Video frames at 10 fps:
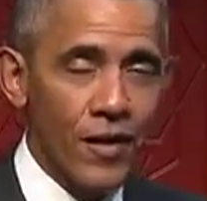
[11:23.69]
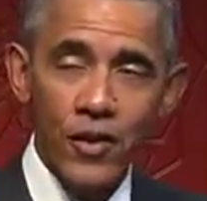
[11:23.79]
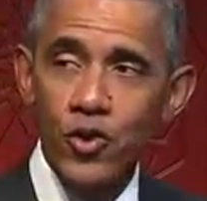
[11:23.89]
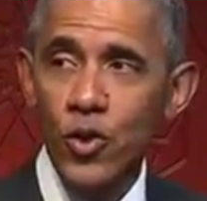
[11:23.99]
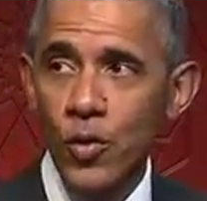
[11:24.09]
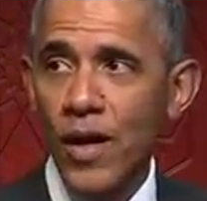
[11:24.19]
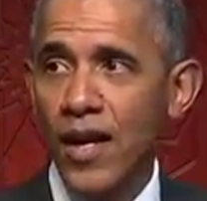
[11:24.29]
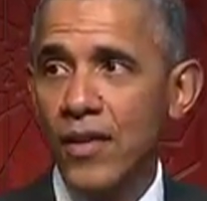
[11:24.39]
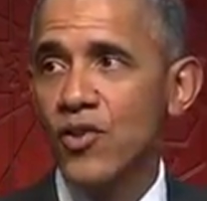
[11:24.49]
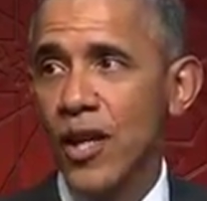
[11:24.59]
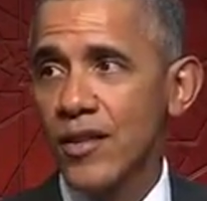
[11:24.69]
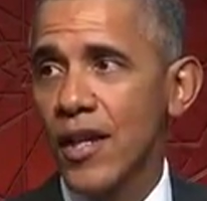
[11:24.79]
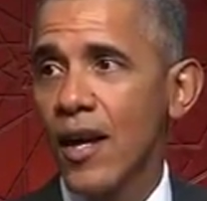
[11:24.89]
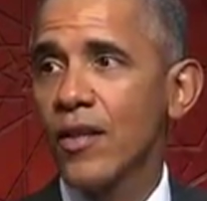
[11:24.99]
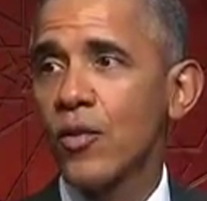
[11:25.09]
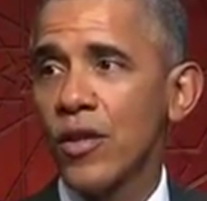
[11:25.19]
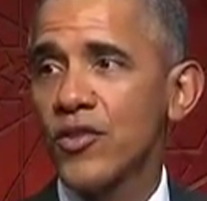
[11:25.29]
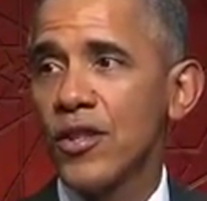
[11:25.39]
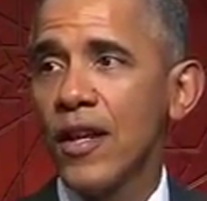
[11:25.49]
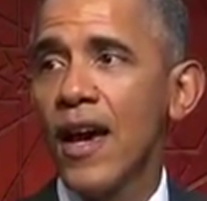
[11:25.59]
the Jew and the Gentile, the
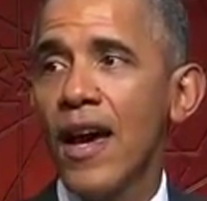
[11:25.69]
Christian